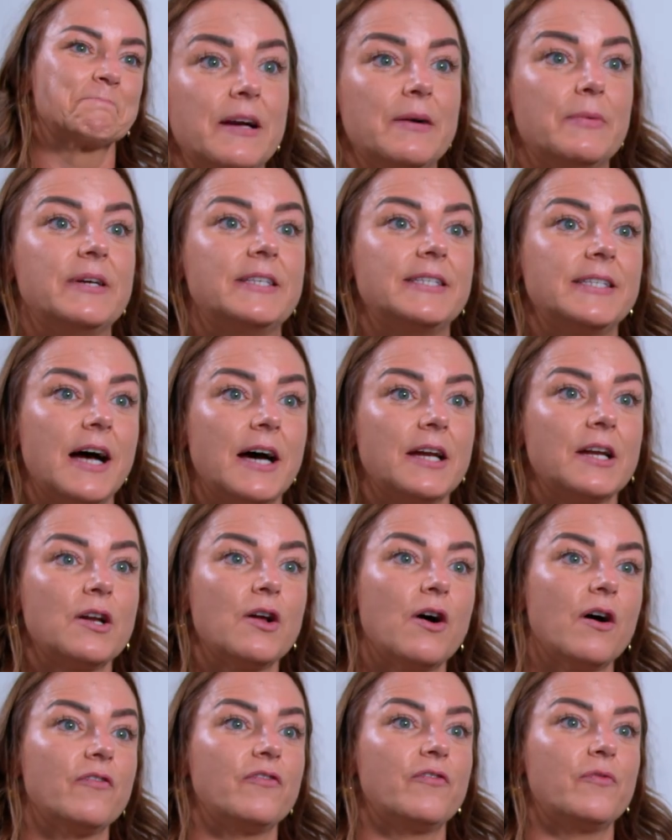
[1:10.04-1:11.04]
We started
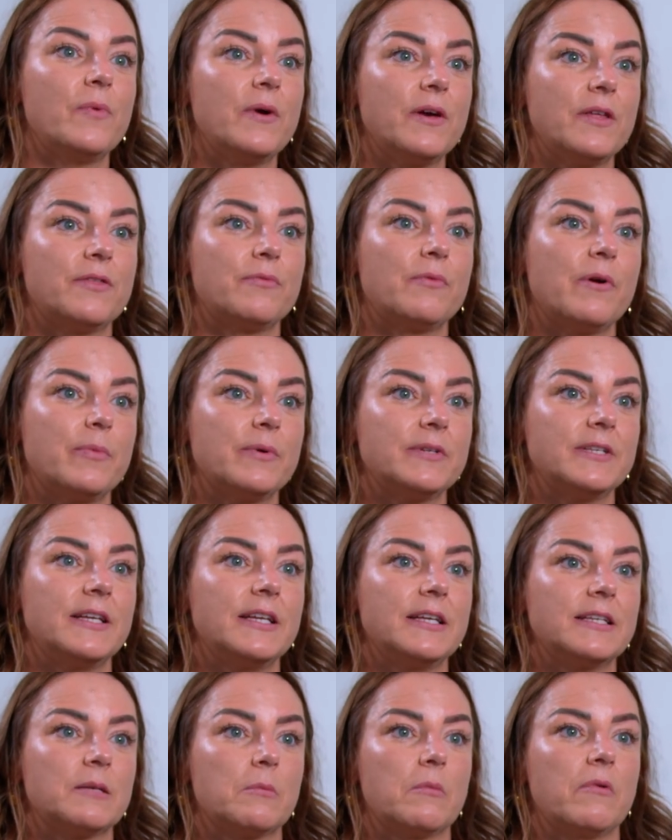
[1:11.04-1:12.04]
off with
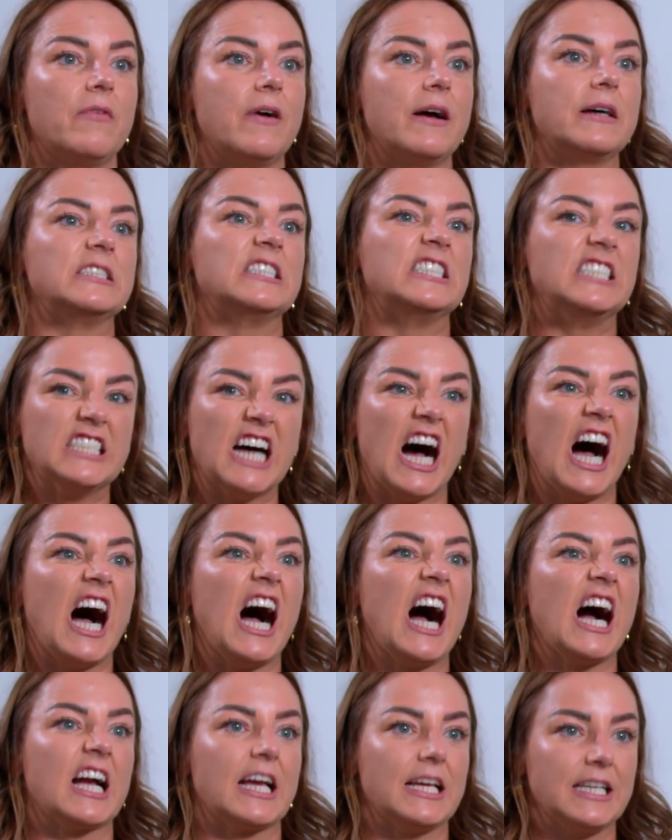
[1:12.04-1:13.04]
representing some of our
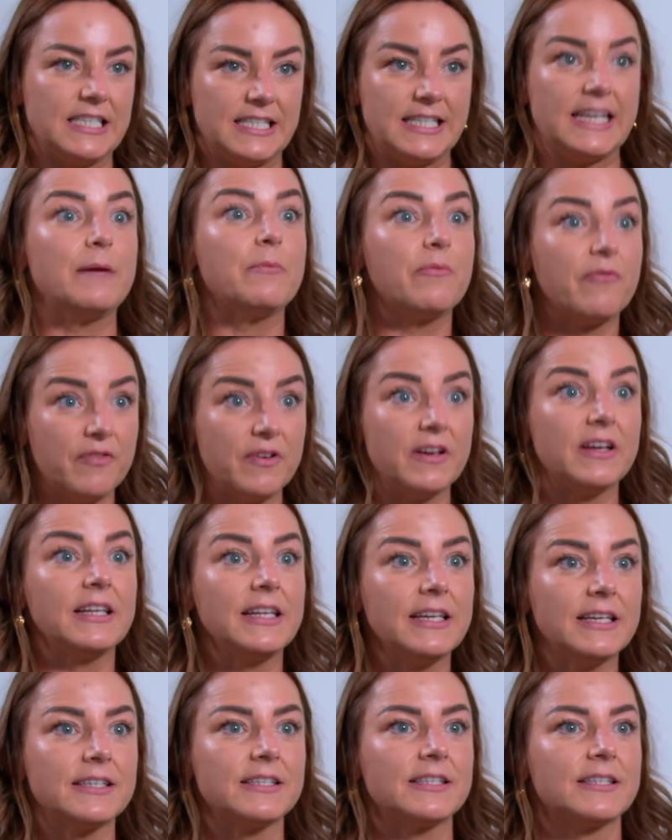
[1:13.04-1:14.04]
dark and deep
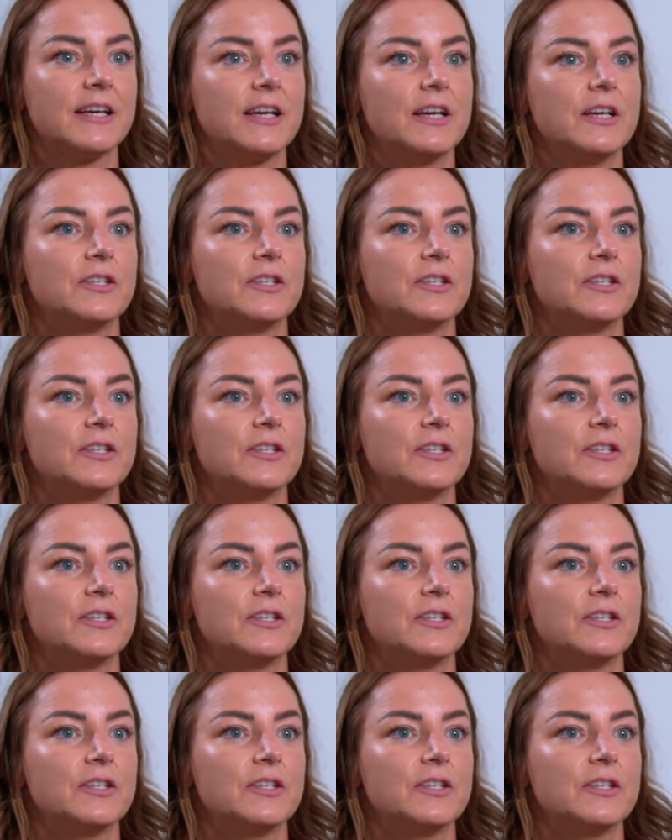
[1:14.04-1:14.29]
feelings.